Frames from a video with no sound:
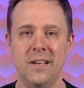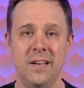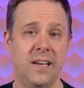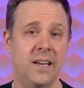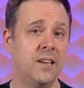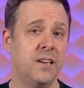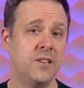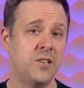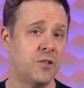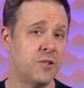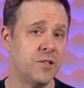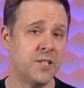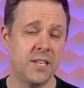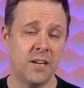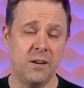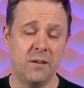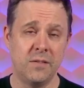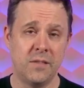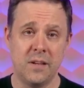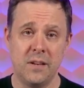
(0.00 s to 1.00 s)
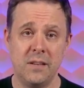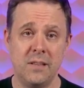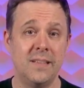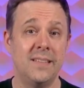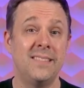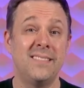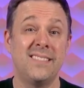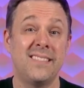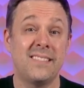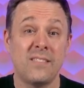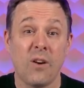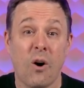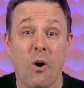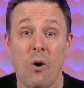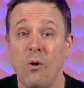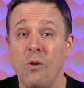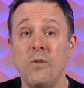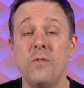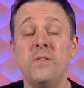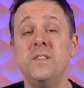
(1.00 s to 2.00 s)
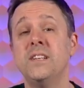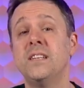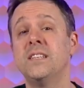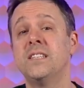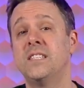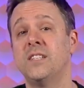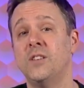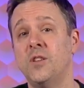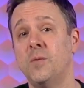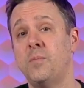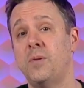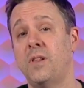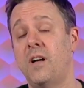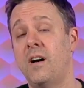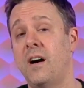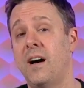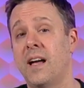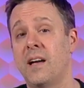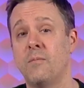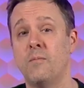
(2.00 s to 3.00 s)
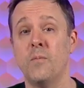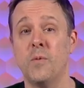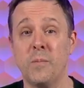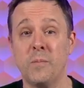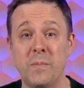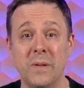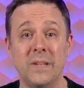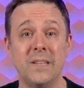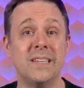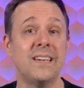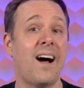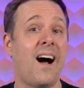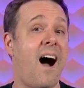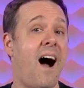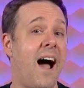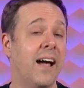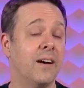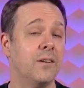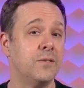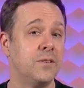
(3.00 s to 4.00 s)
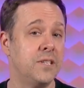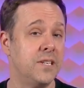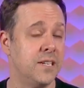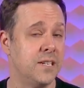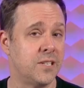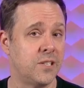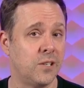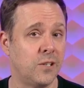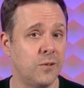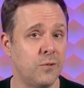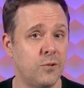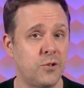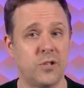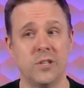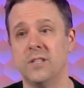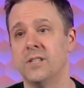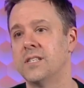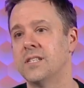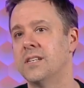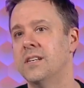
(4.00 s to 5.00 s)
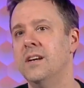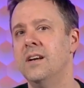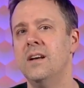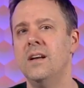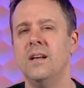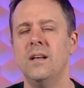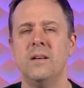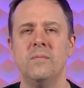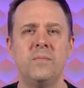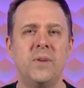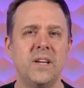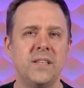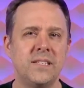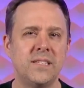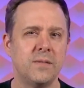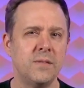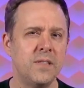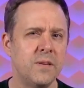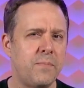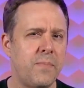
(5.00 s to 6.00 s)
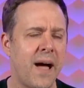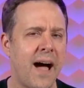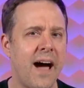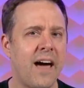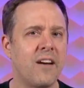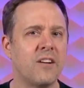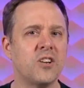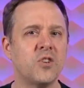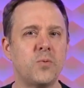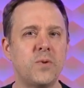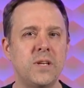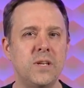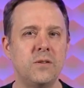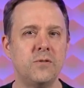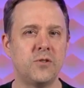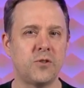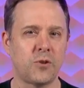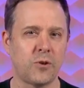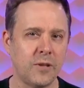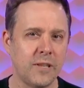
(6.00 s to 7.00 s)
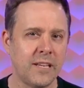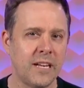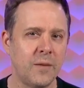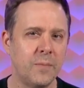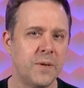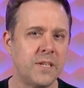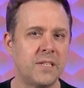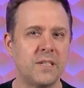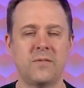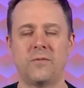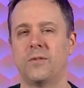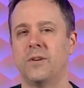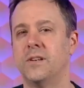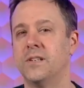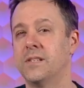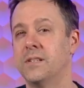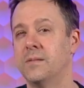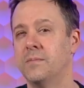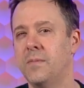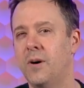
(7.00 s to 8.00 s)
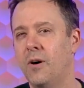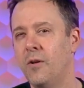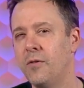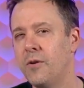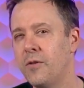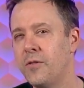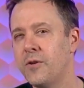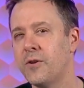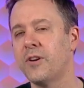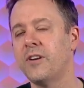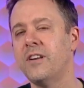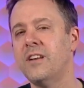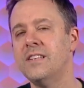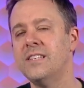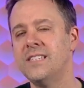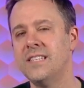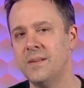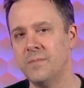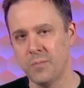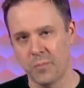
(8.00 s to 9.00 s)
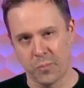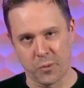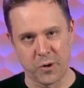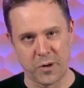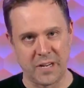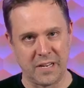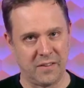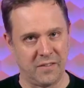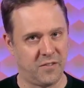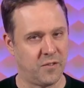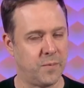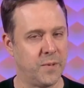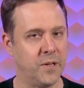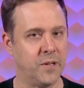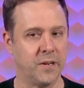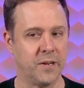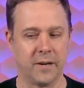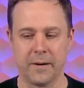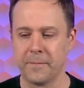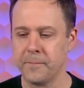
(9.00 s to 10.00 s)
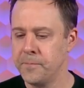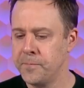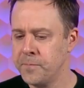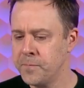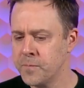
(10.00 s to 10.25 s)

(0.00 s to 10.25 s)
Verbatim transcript: And it turns out that all of the things still apply when we're building IoT solutions. But some of the patterns we use are a little bit different, although they're going to seem pretty familiar.